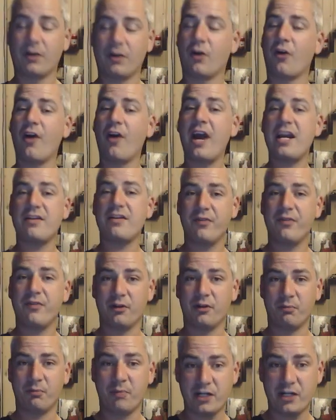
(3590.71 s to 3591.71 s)
Great
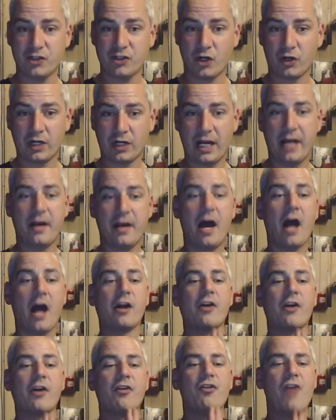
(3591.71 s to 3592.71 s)
film by John Glenn, a
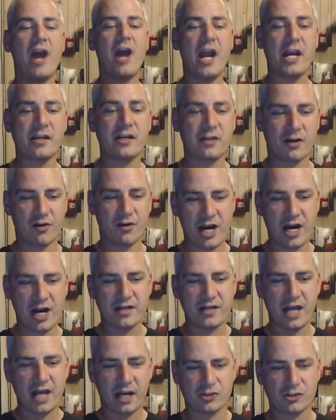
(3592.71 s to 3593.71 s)
great,
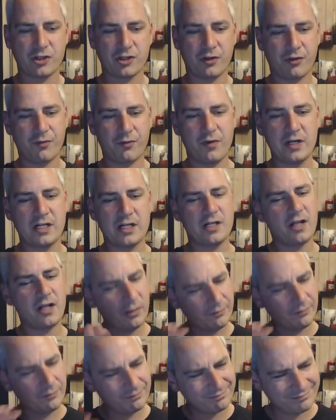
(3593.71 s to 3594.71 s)
great action thriller.
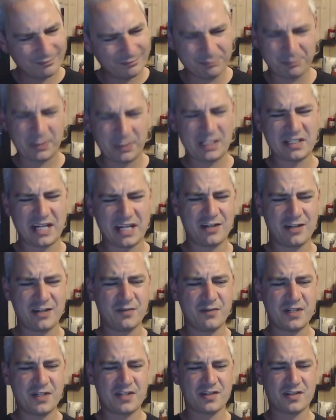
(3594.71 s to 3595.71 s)
A bit ahead
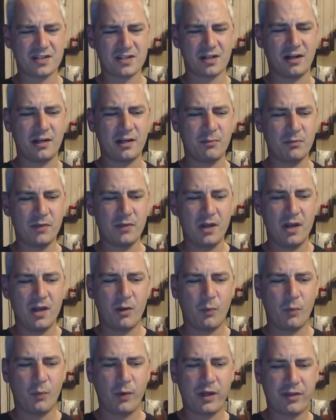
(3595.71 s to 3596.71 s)
of its time
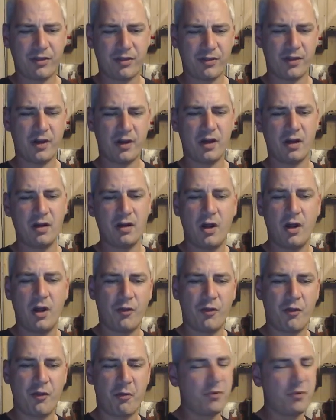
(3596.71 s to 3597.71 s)
with the
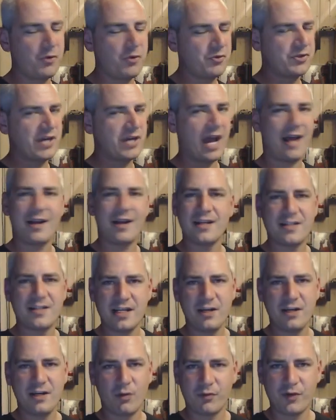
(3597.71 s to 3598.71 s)

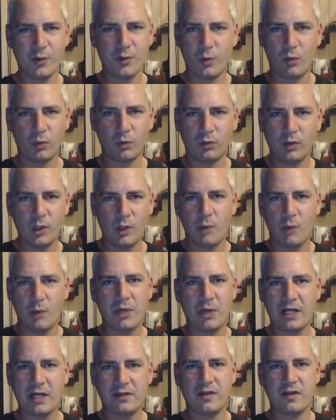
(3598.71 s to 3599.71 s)
brutality of it all,
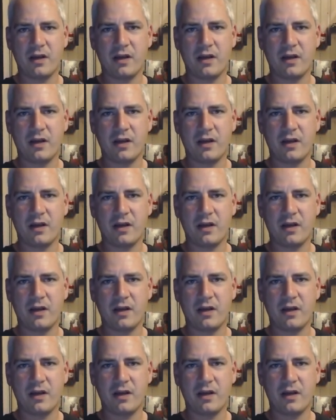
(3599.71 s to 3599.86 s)
but